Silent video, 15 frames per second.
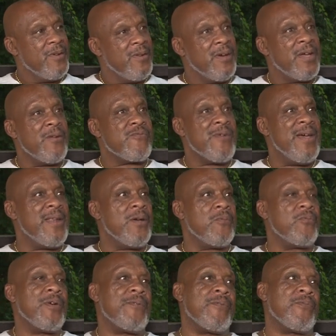Look at
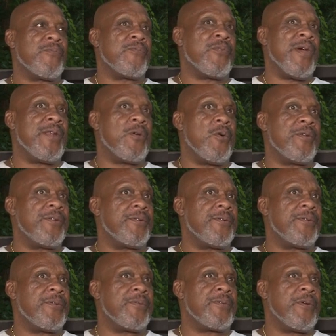Randy Orton.
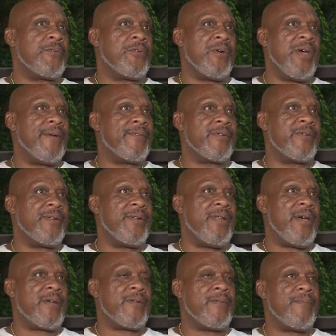Don't have a good
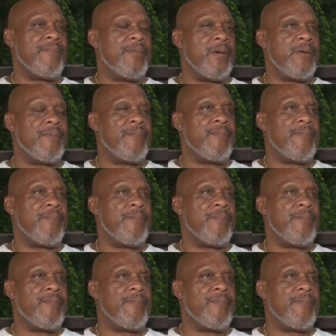neck. No.